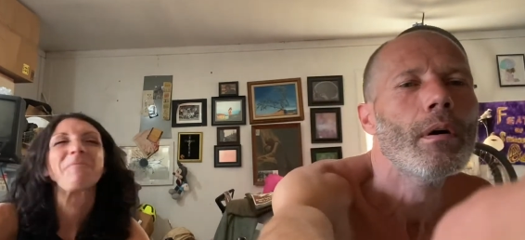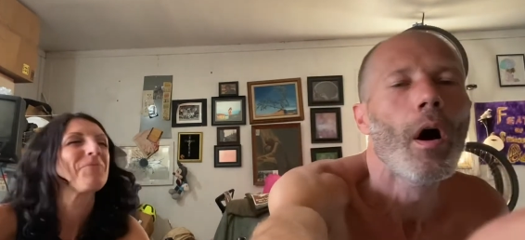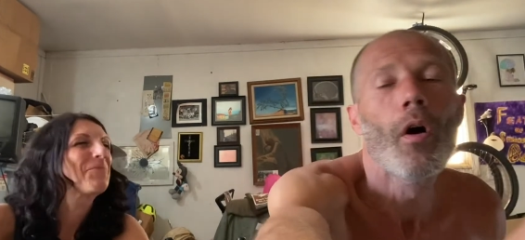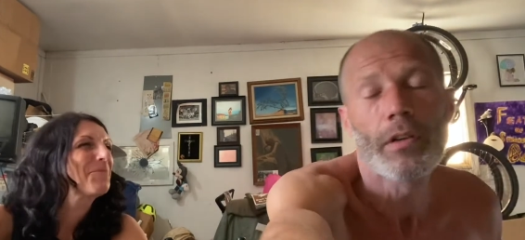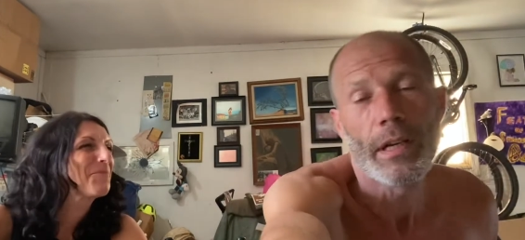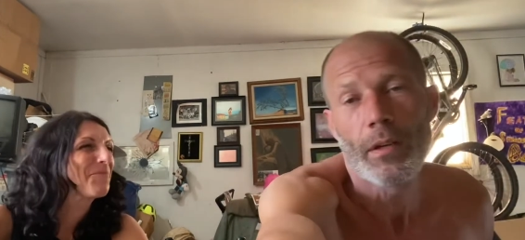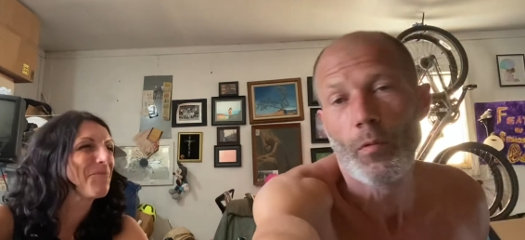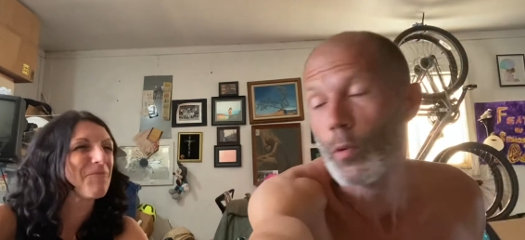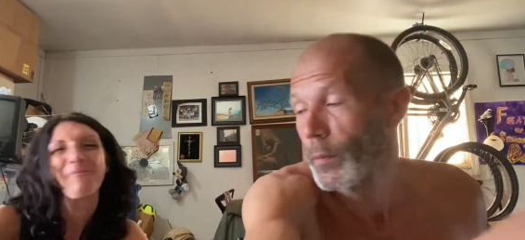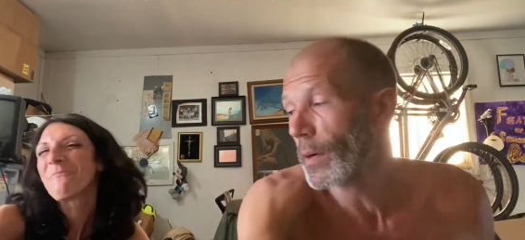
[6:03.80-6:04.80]
Speaker 1: okay,
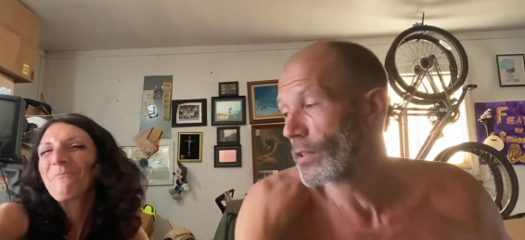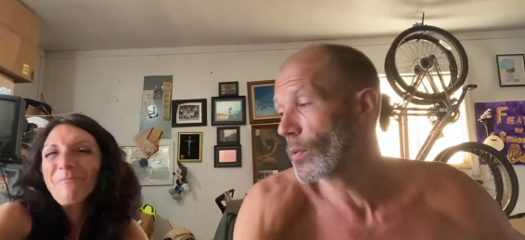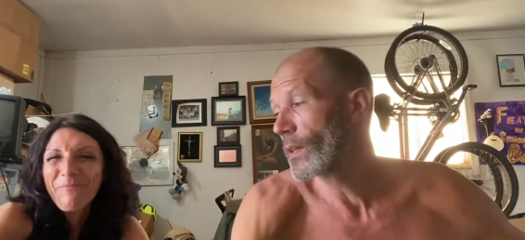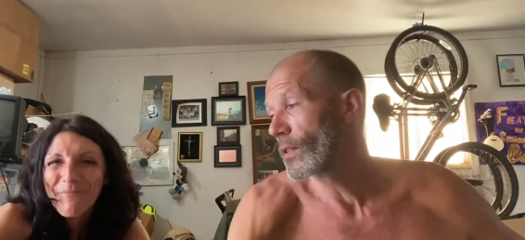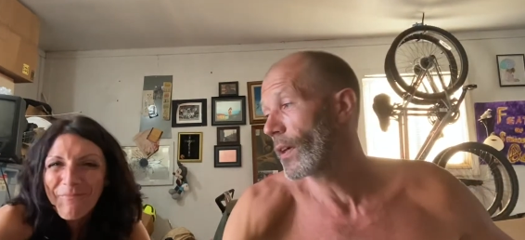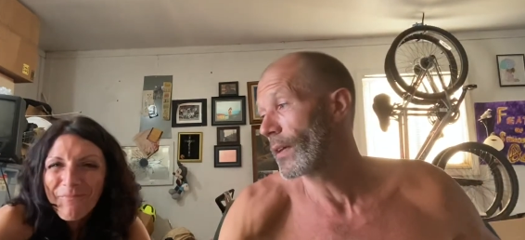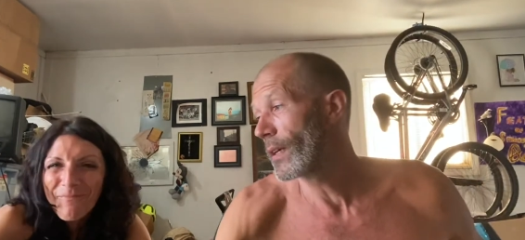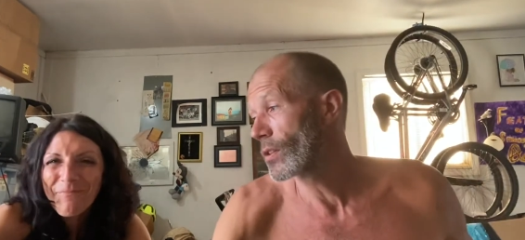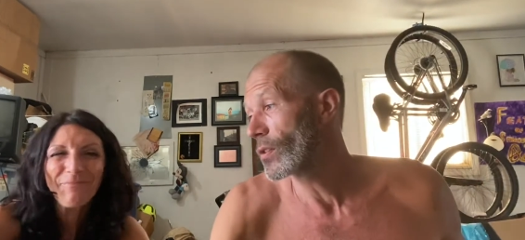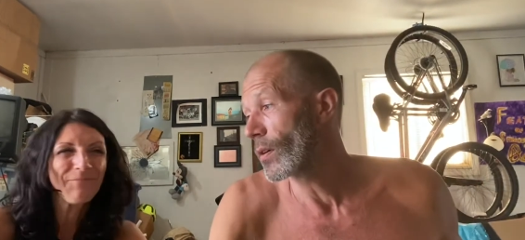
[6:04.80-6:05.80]
we might as well tell
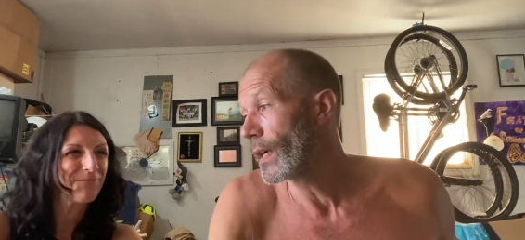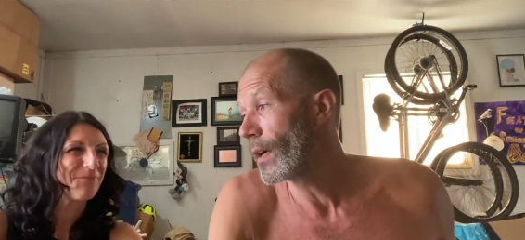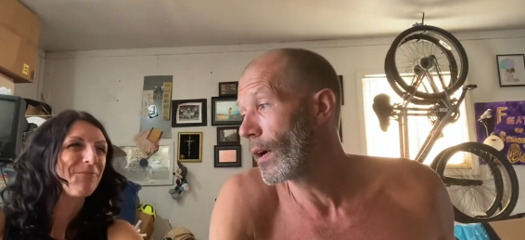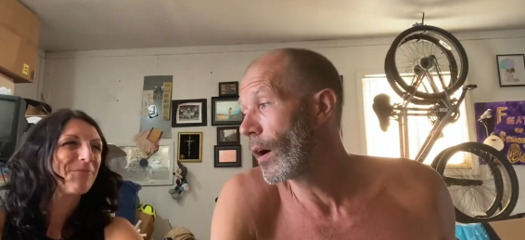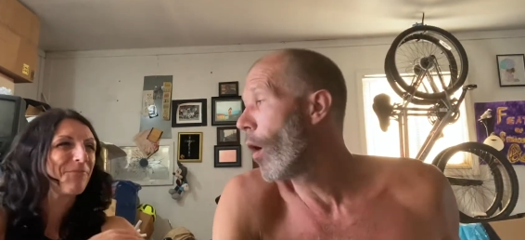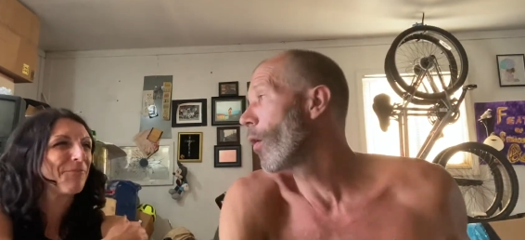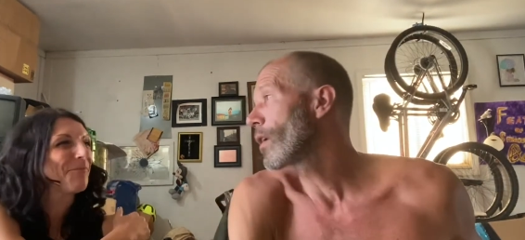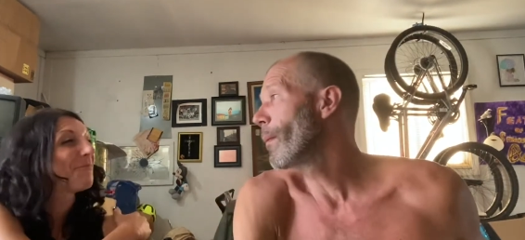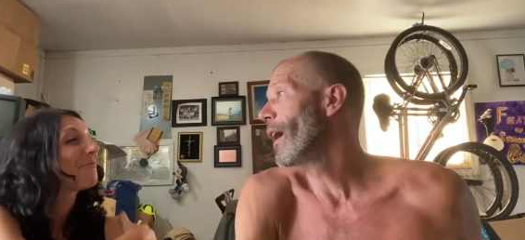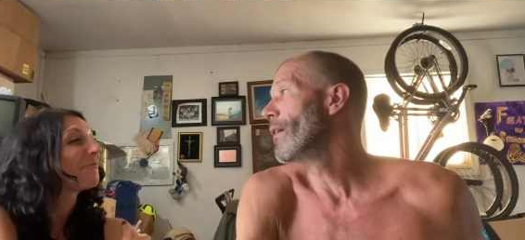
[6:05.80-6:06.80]
that straight. Oh,
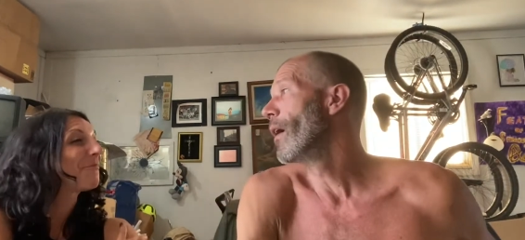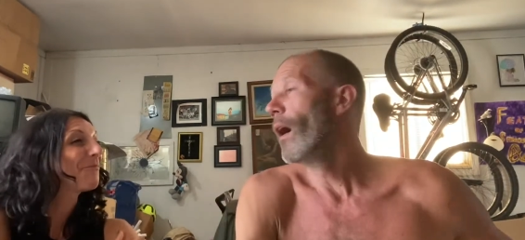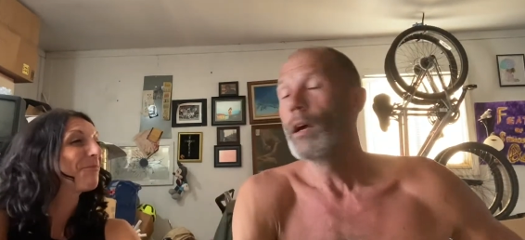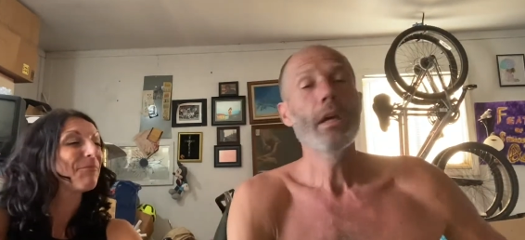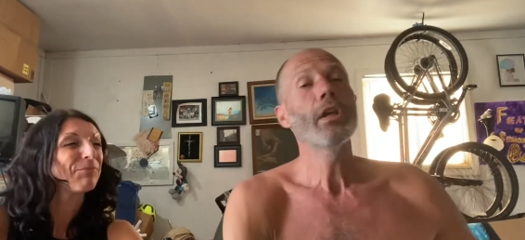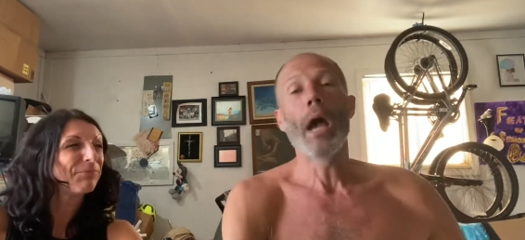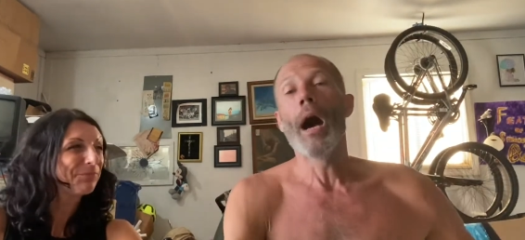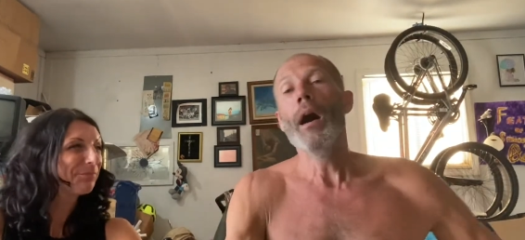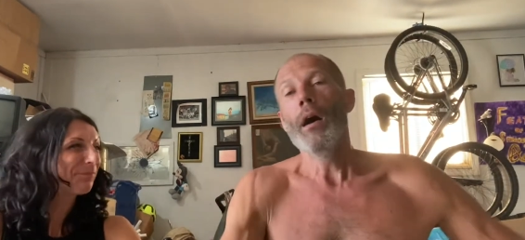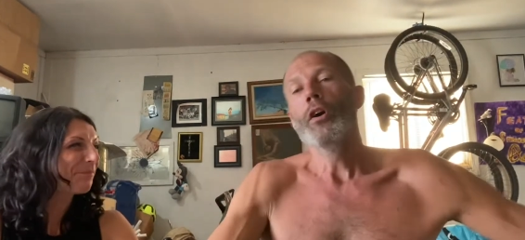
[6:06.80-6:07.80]
come on. Yeah.
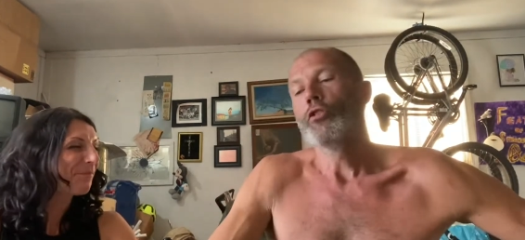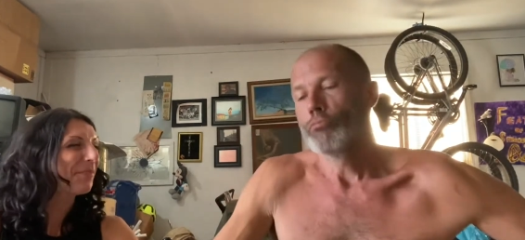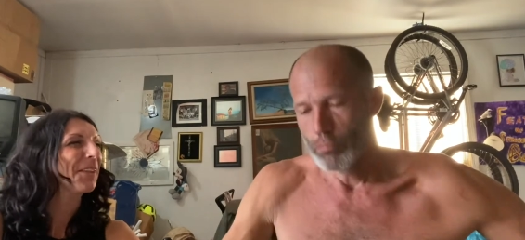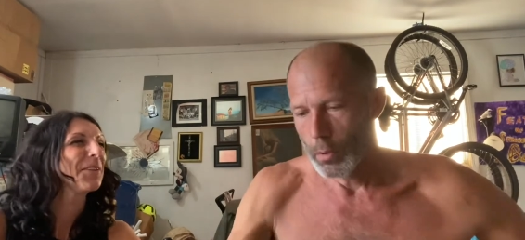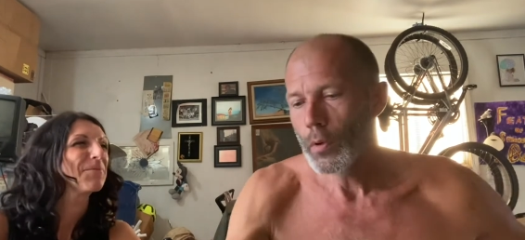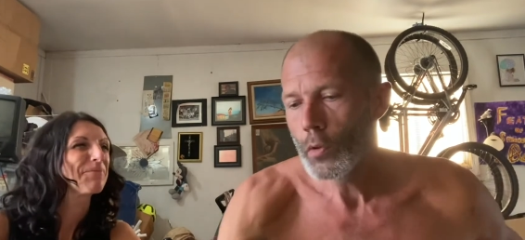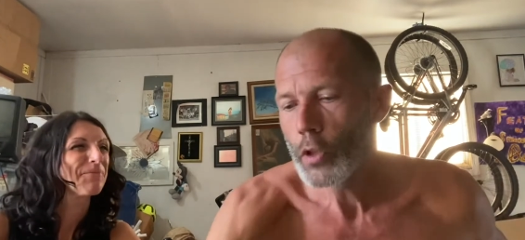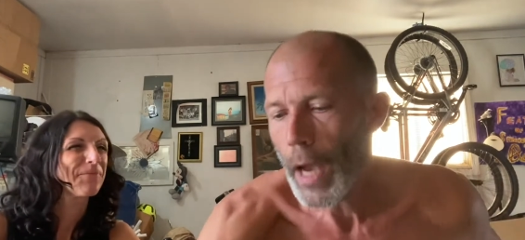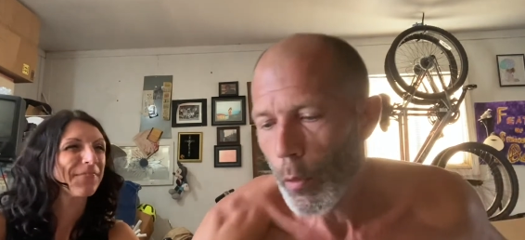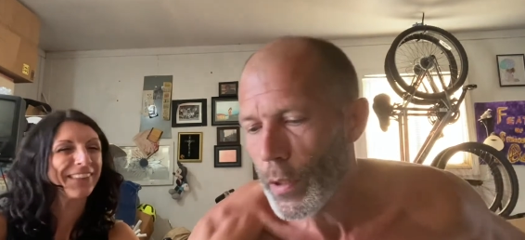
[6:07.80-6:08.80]

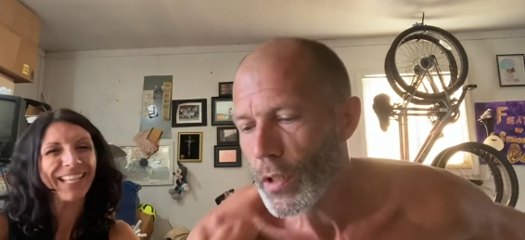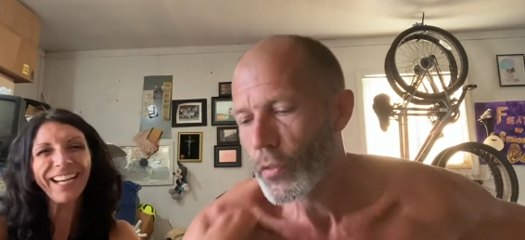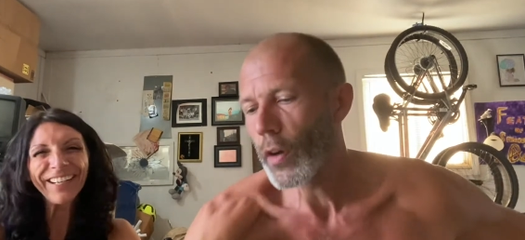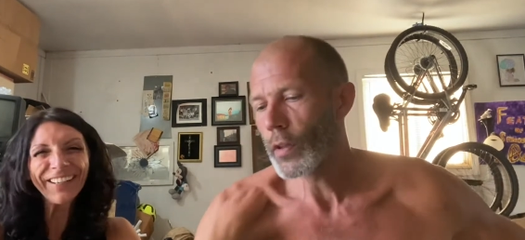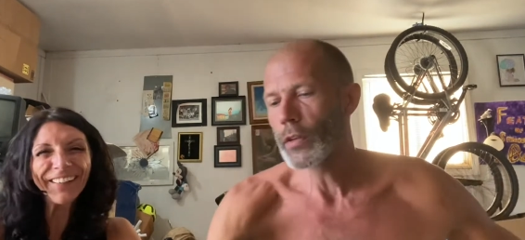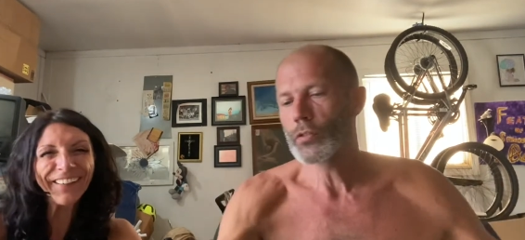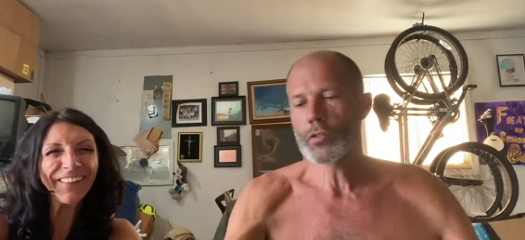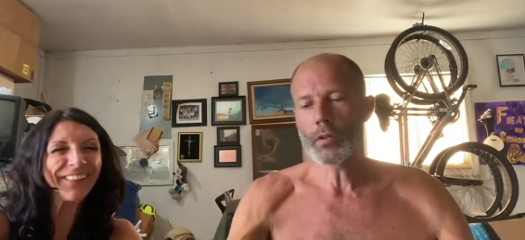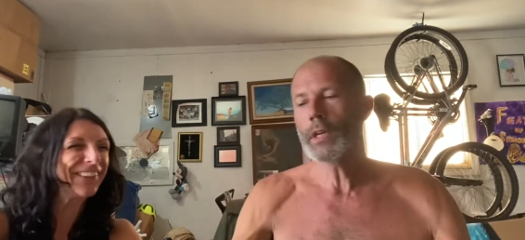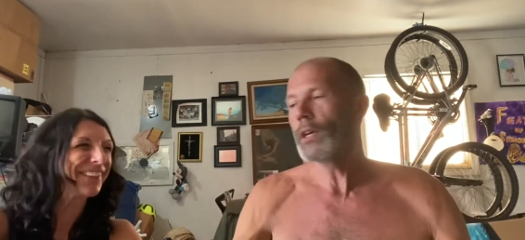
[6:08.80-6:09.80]
Yeah, we can tell that straight.